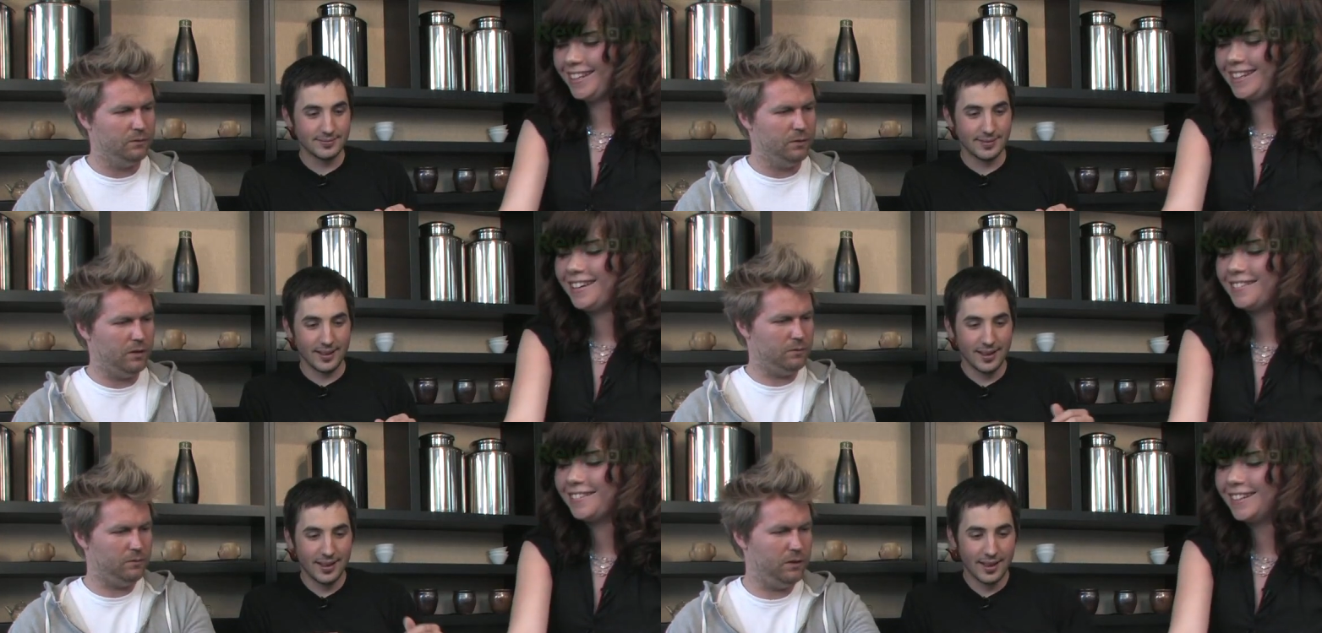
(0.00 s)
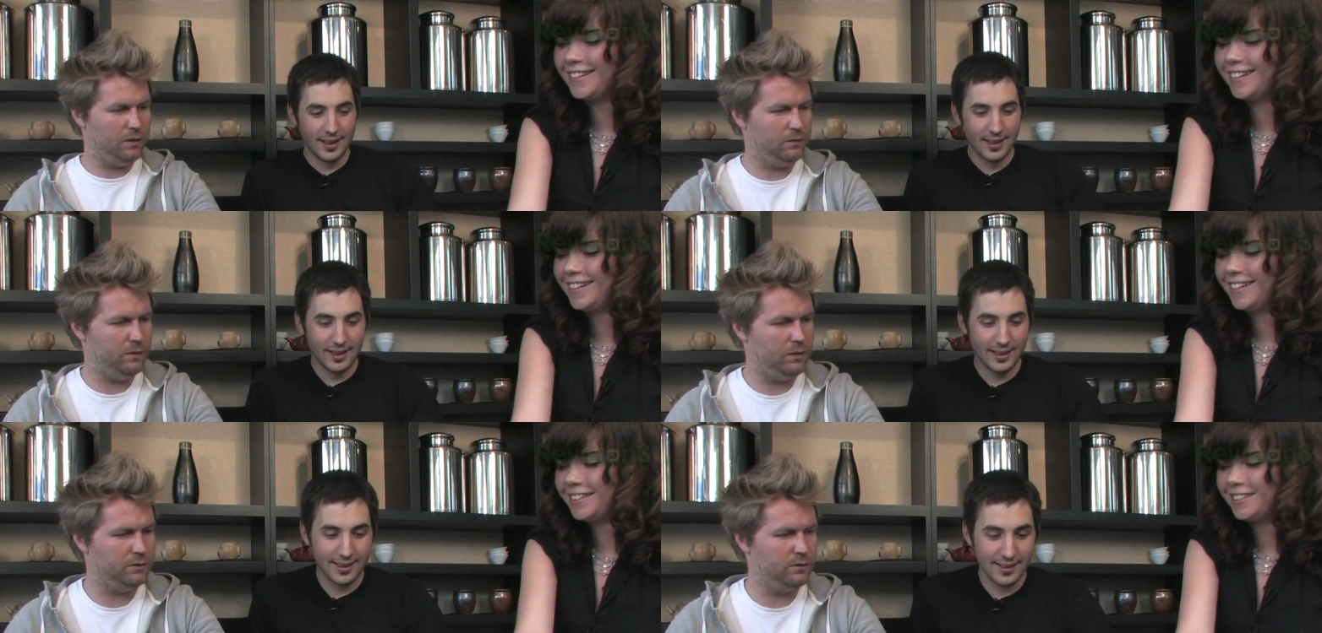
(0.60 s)
Speaker 1: Work.
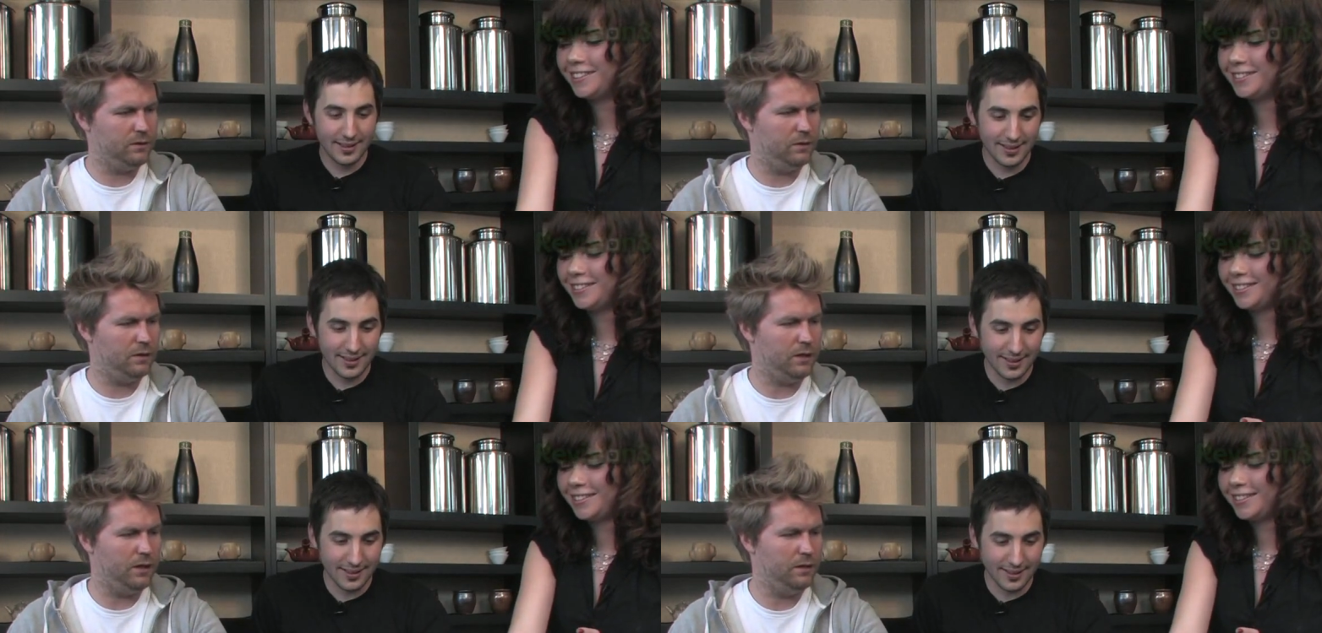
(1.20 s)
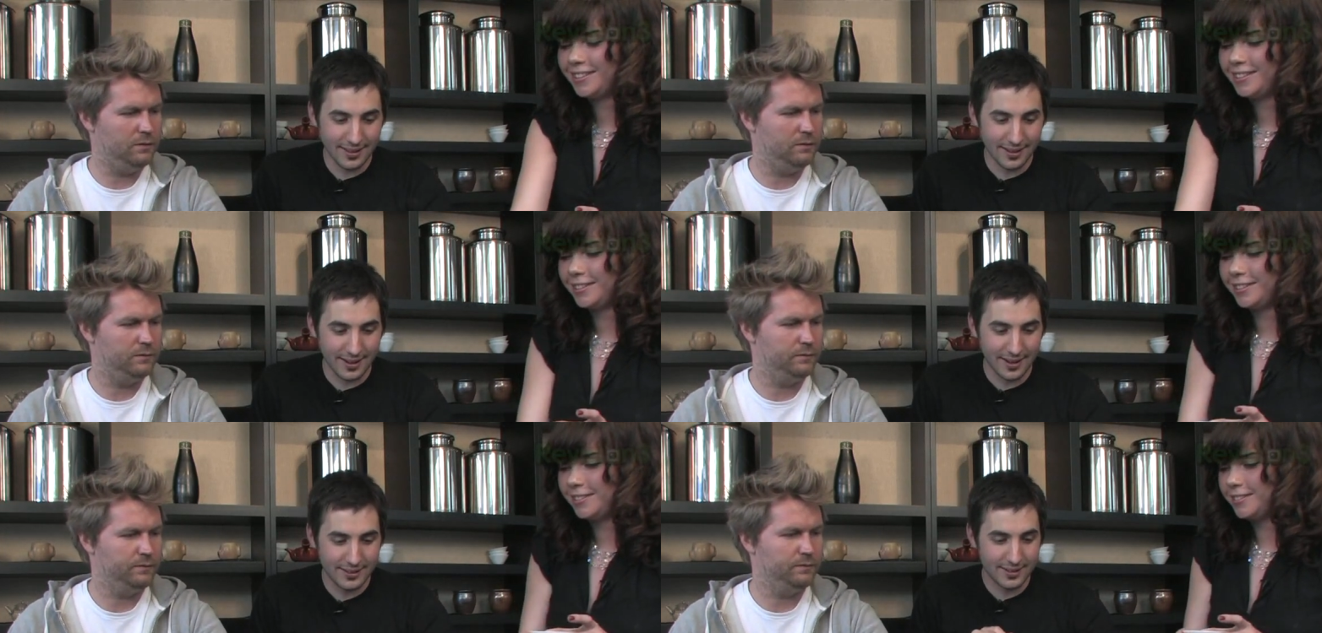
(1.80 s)
Okay. All
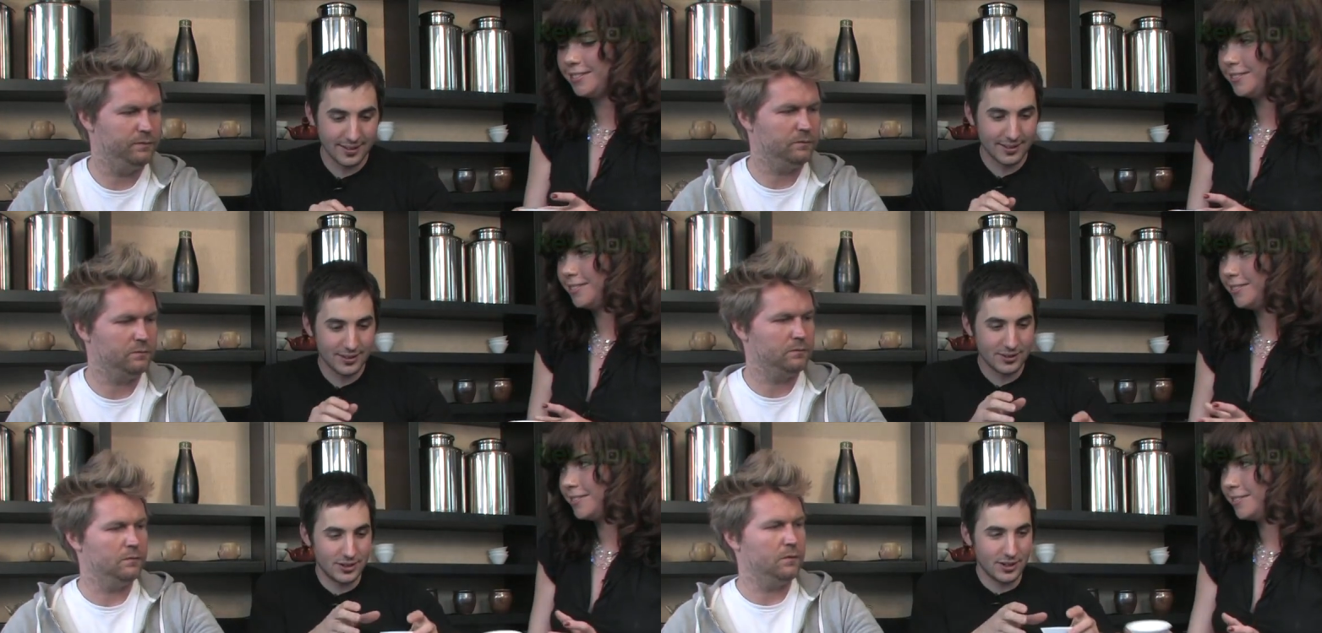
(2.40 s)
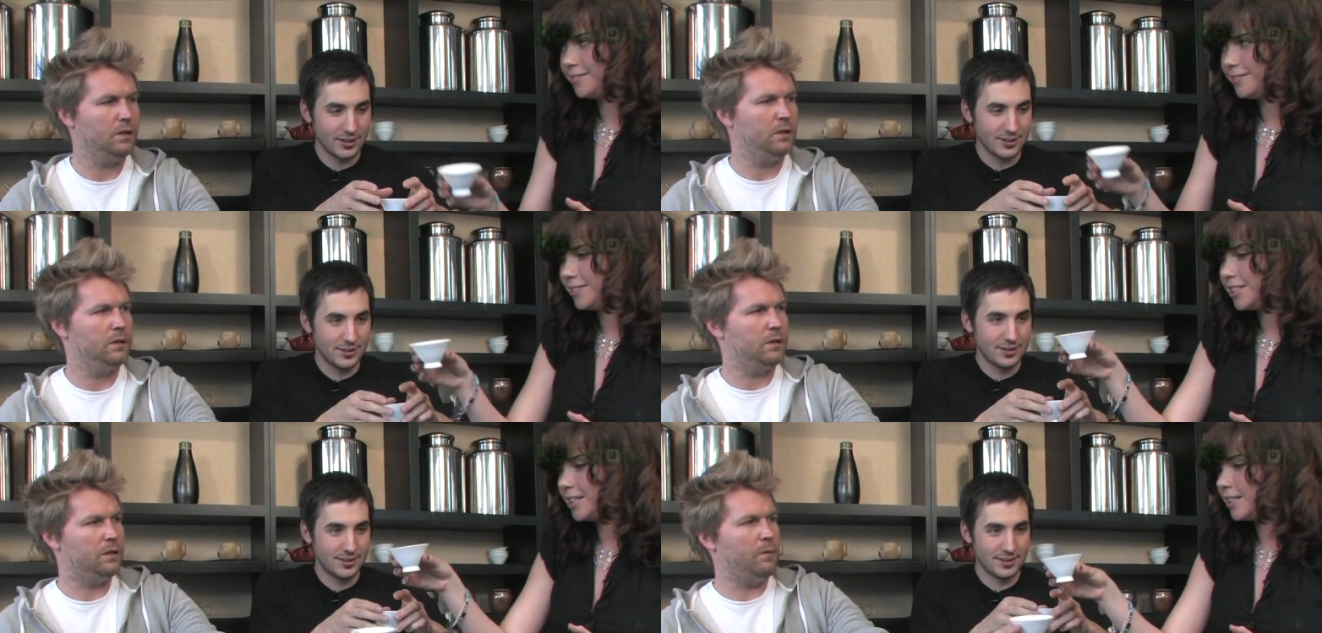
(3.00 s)
right.
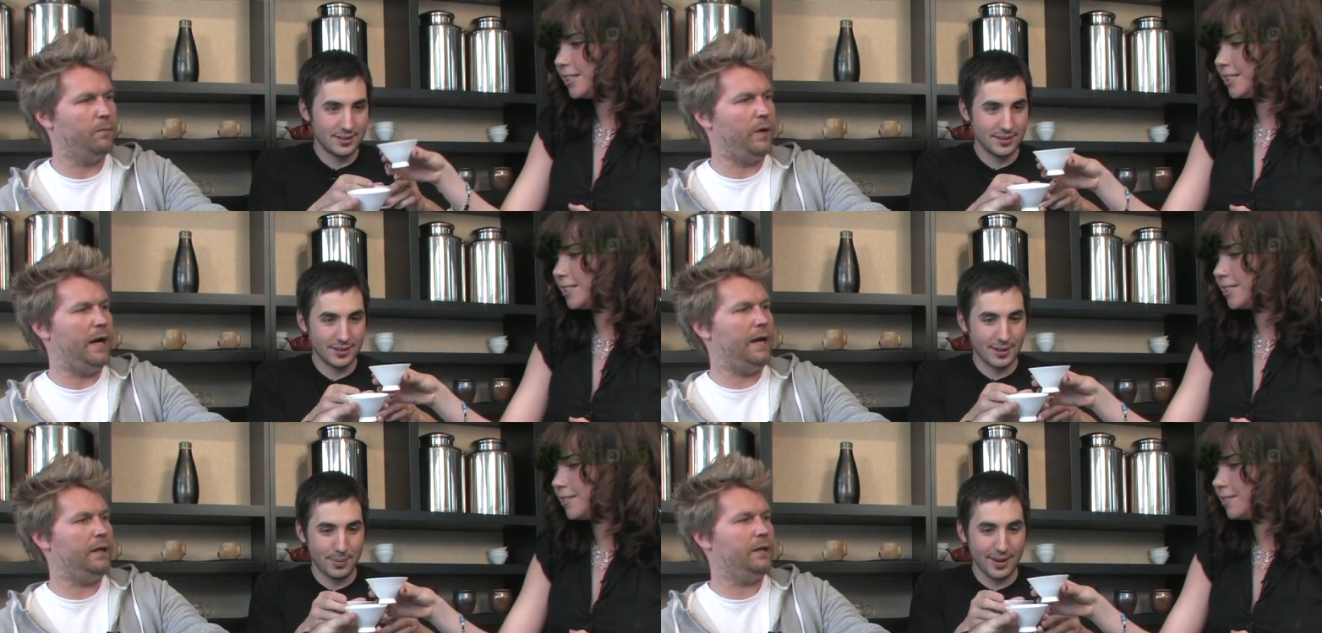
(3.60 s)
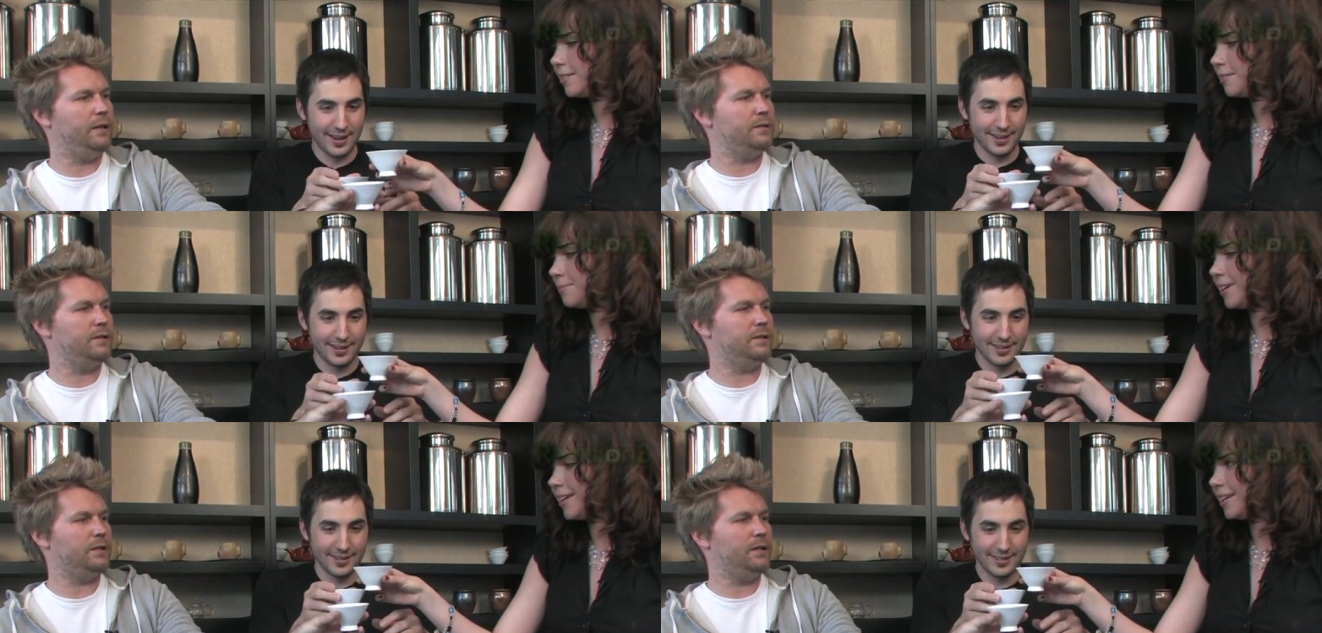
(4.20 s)
Cheers. Kampai, as
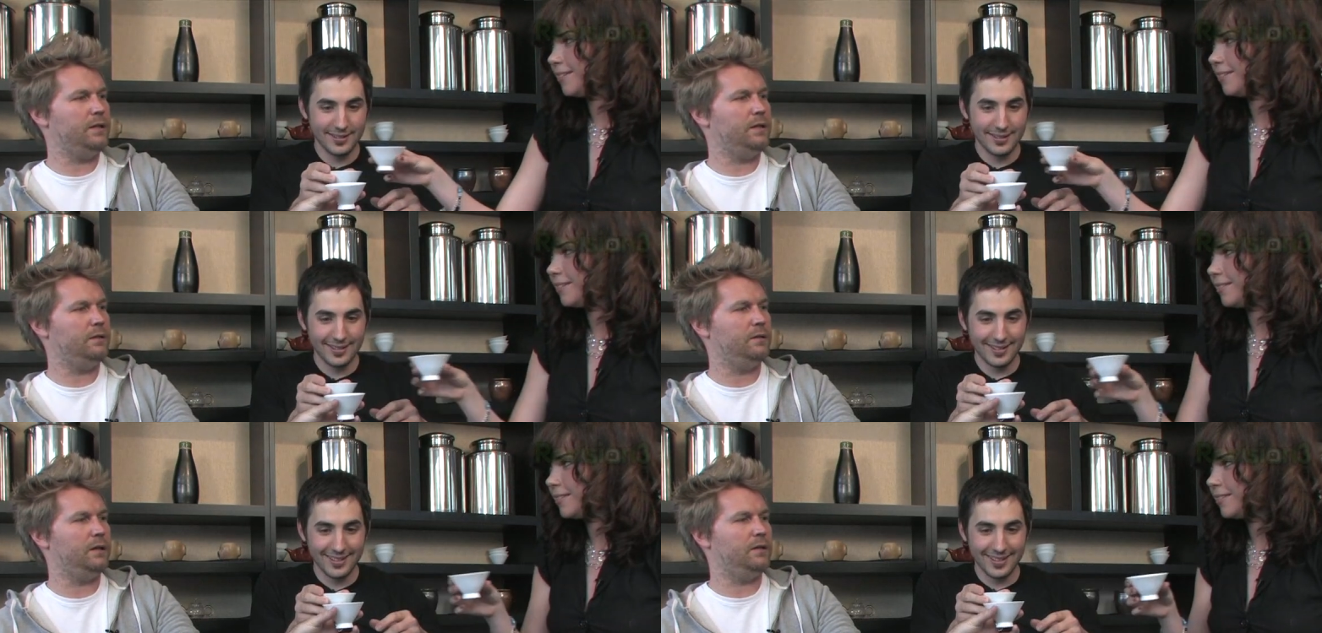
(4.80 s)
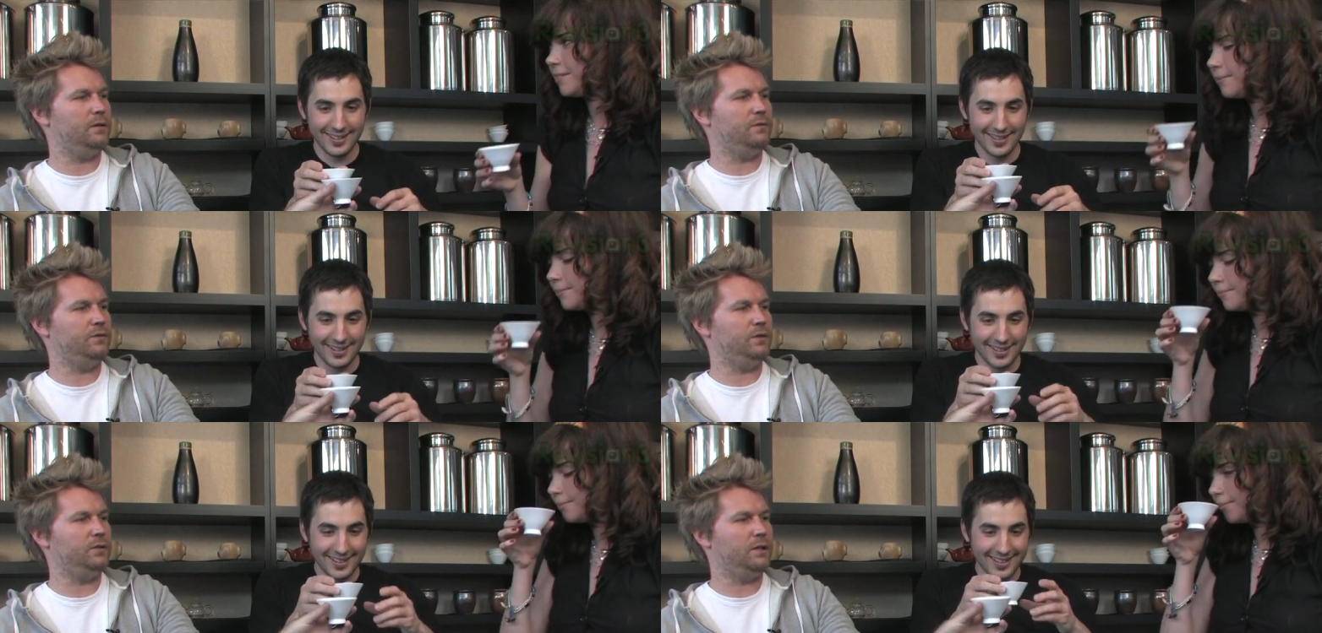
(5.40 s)
they say. I don't know if
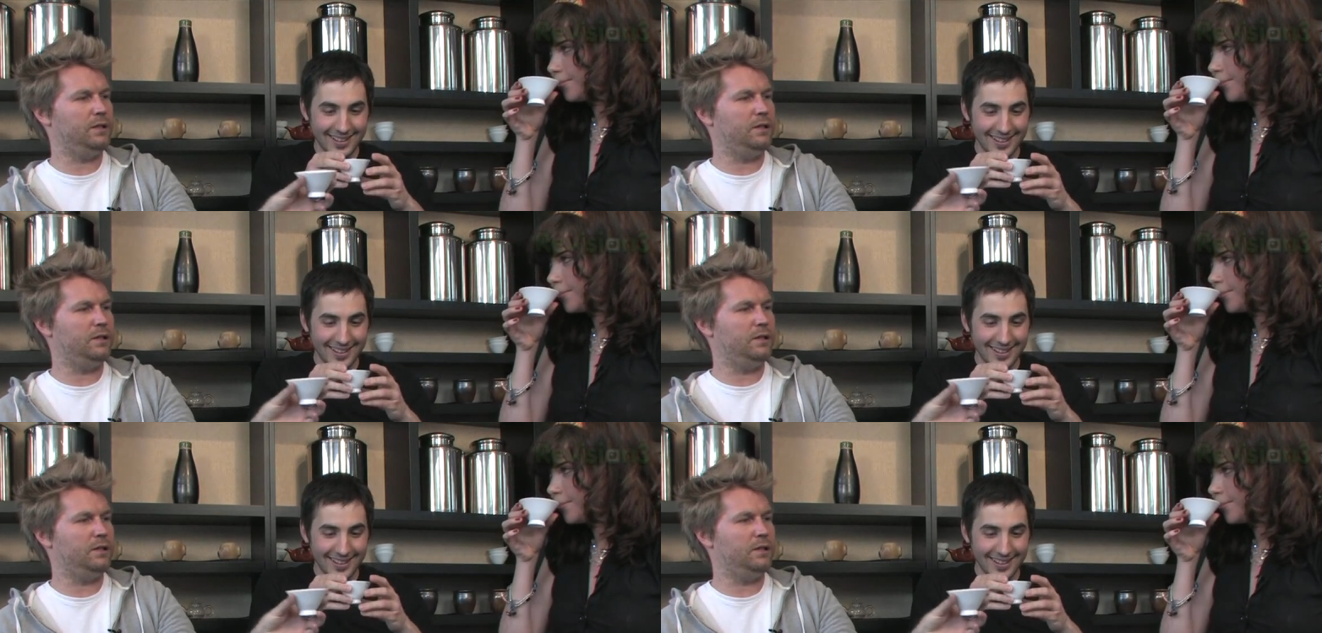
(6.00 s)
you can do that